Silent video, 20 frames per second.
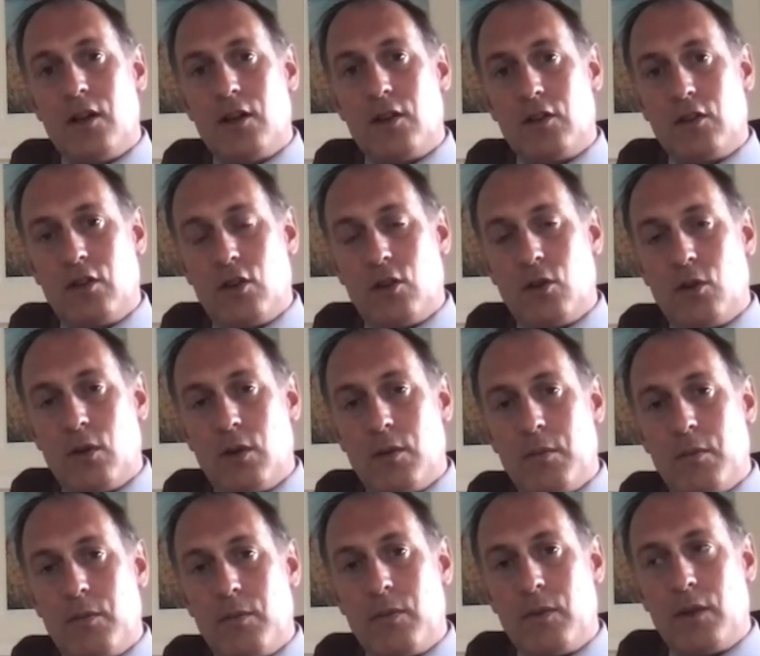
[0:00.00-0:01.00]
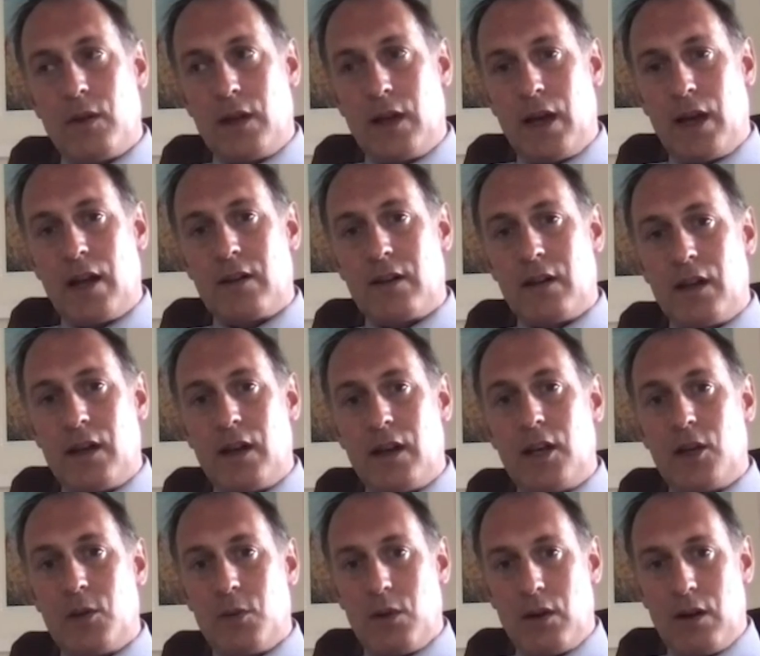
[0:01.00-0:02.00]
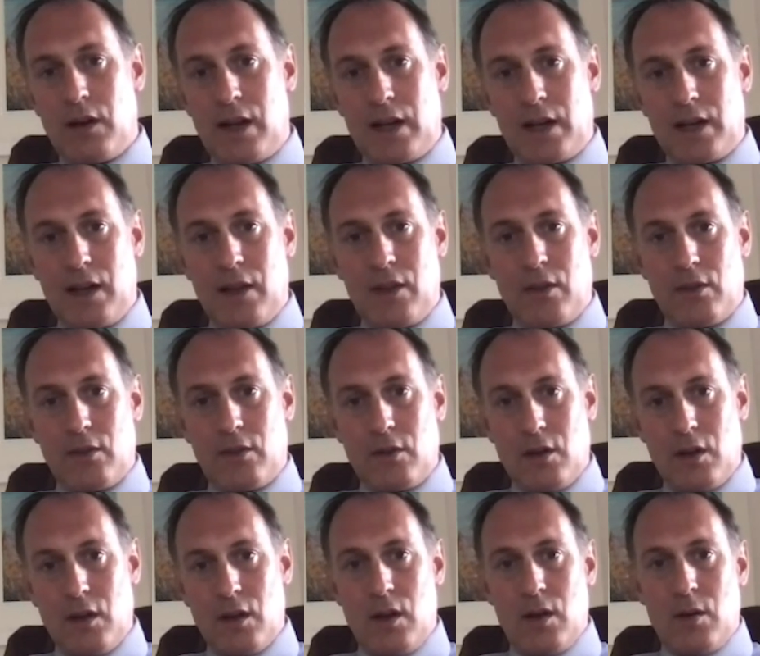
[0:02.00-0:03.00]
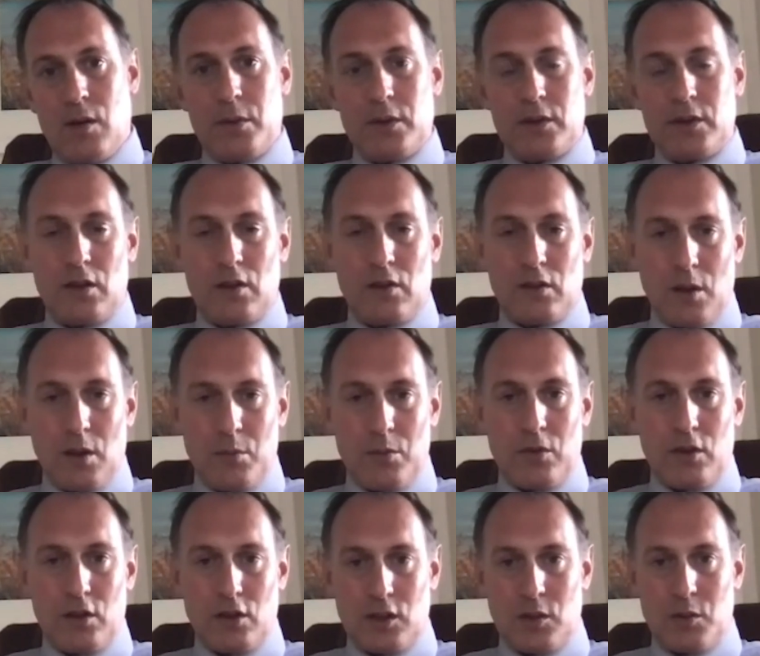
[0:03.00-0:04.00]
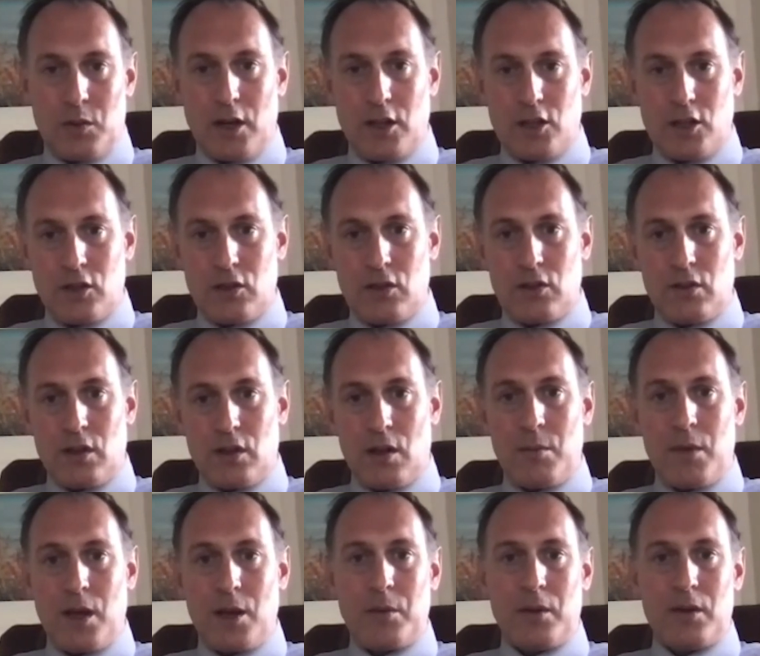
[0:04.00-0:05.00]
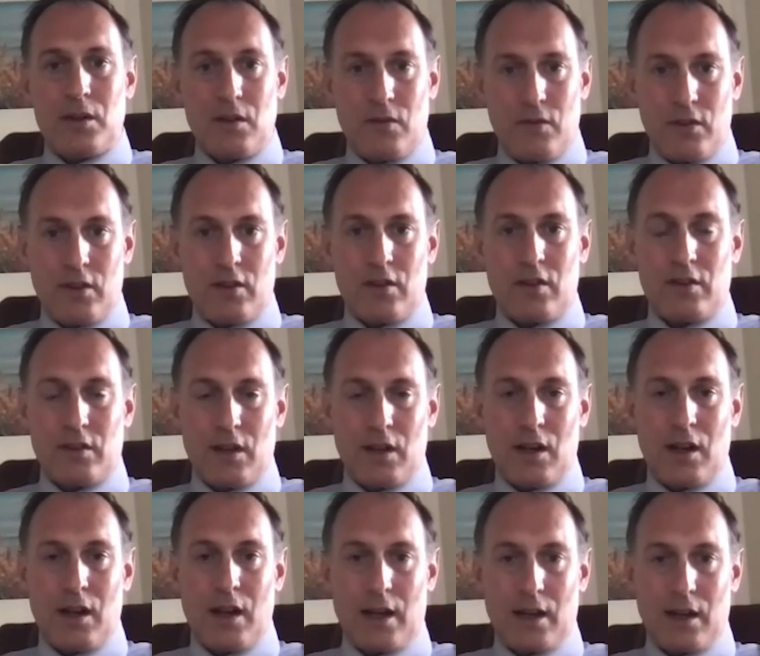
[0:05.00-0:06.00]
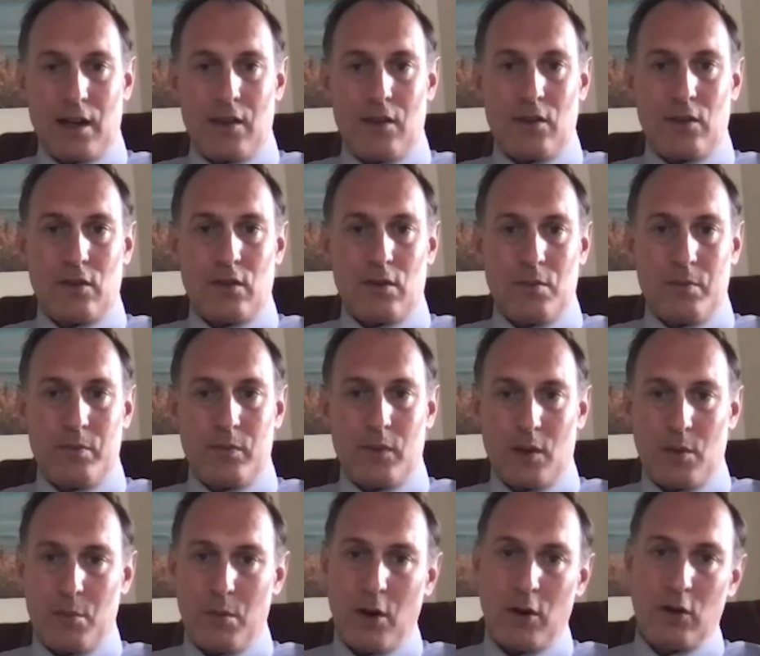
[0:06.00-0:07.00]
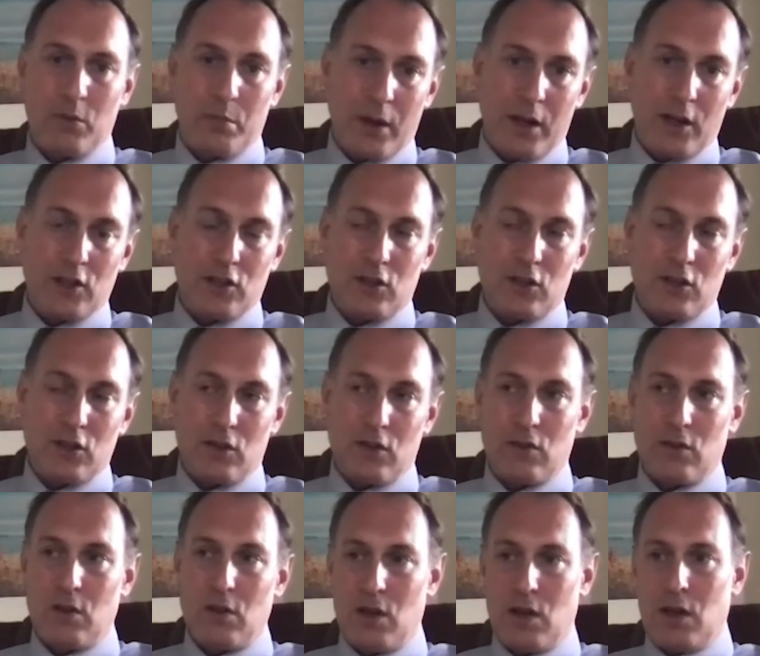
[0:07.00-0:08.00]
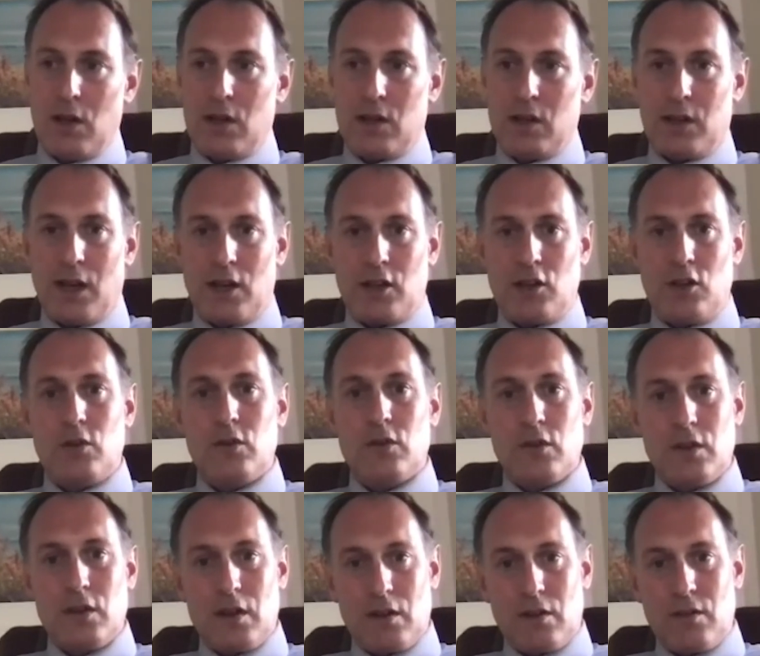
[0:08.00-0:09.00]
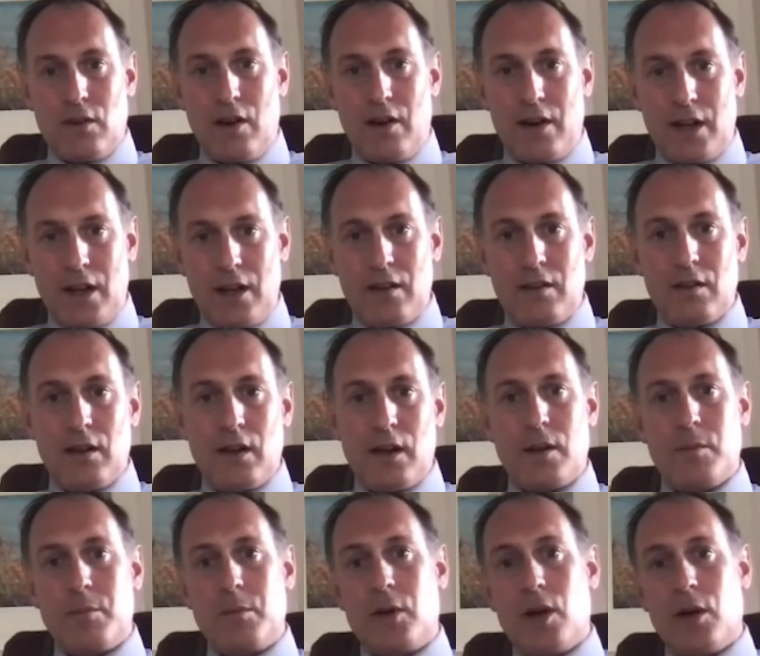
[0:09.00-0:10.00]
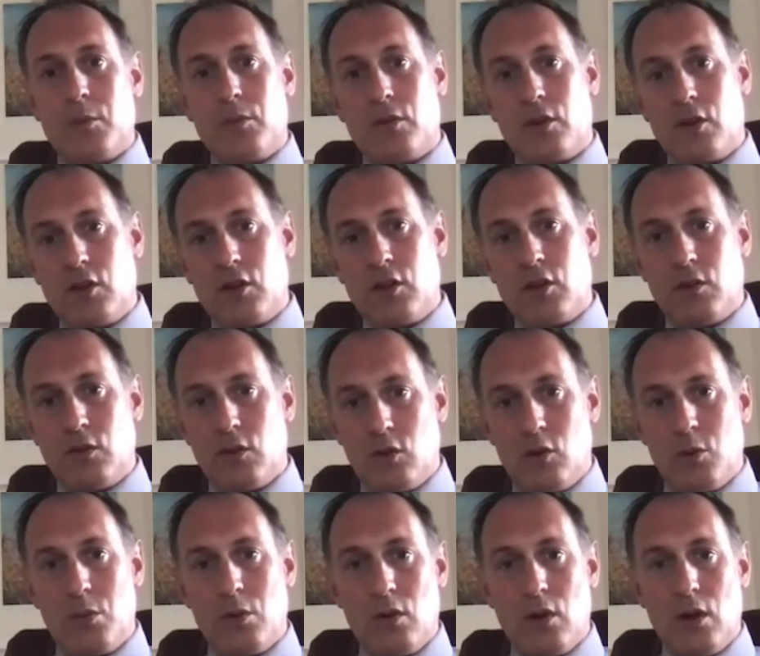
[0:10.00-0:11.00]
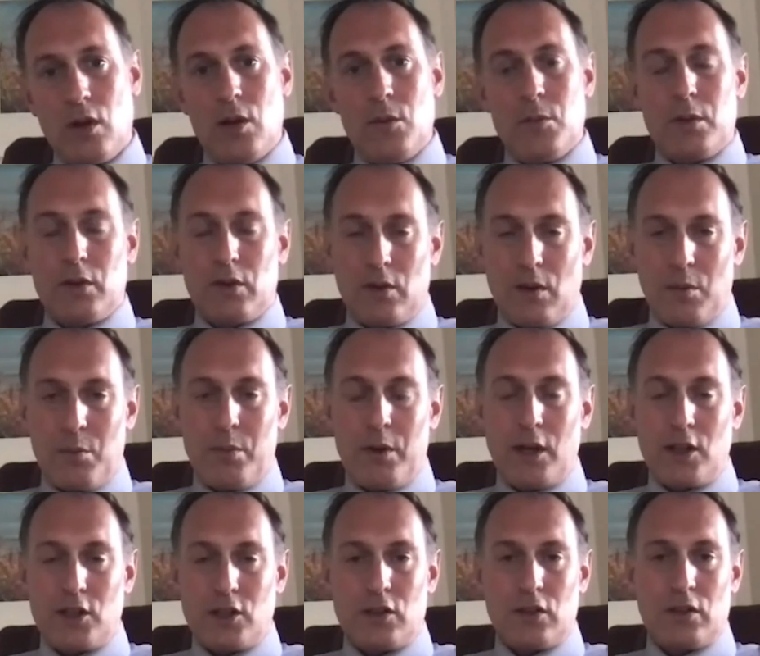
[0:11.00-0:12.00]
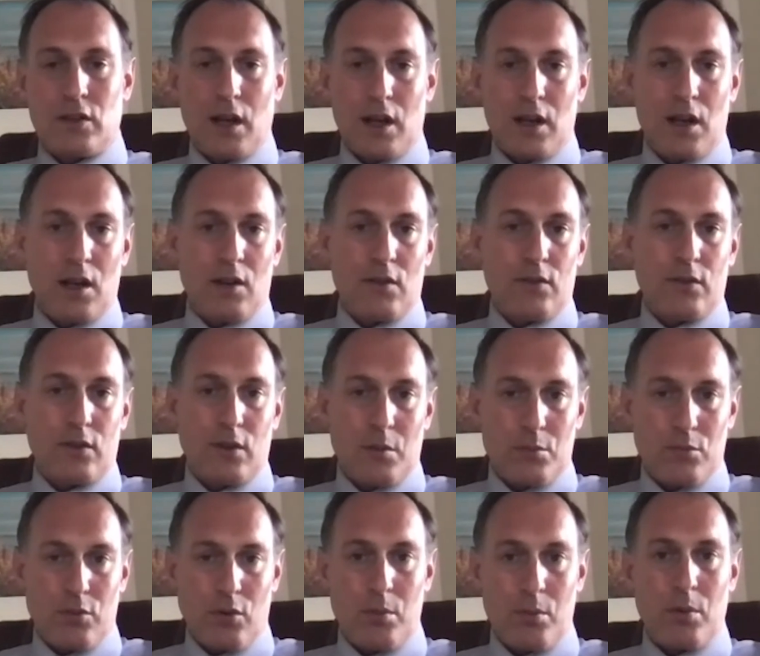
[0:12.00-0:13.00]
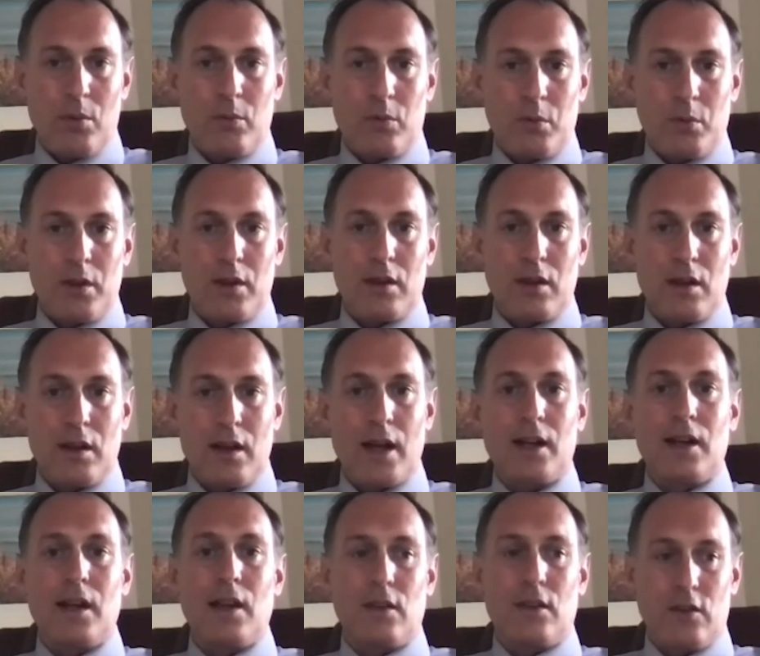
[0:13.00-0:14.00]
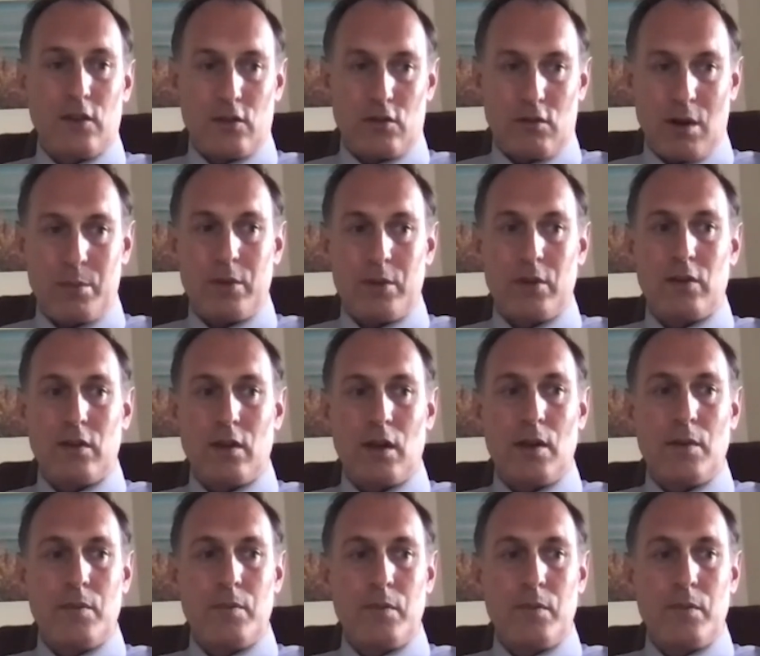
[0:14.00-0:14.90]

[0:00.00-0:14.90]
to get equal leg lengths, but in some situations, there may be differences in leg lengths. Most patients get used to this very easily and it becomes the new normal, but some patients can have some problems with leg length discrepancy.